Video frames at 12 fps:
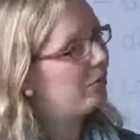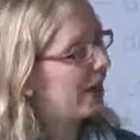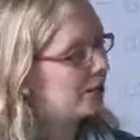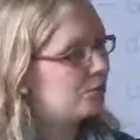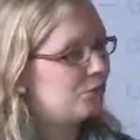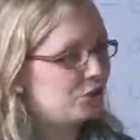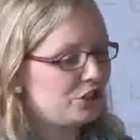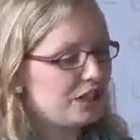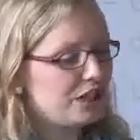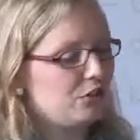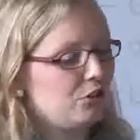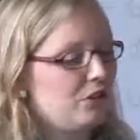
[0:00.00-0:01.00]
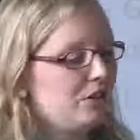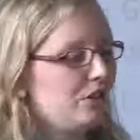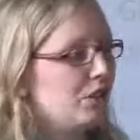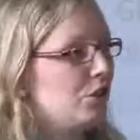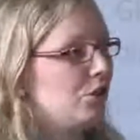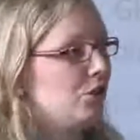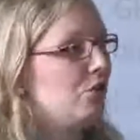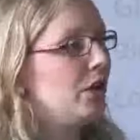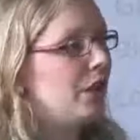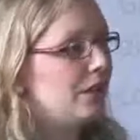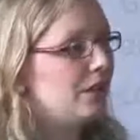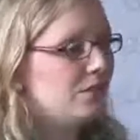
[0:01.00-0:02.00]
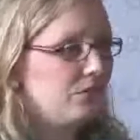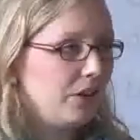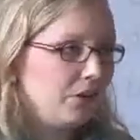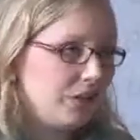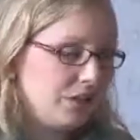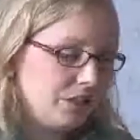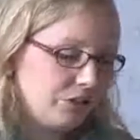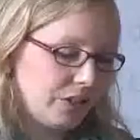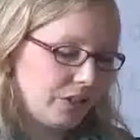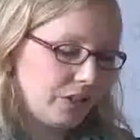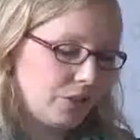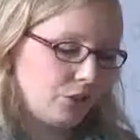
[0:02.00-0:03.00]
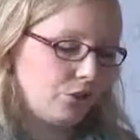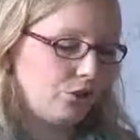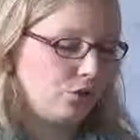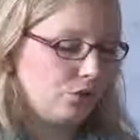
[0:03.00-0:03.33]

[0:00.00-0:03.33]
expertise on this issue, it is very difficult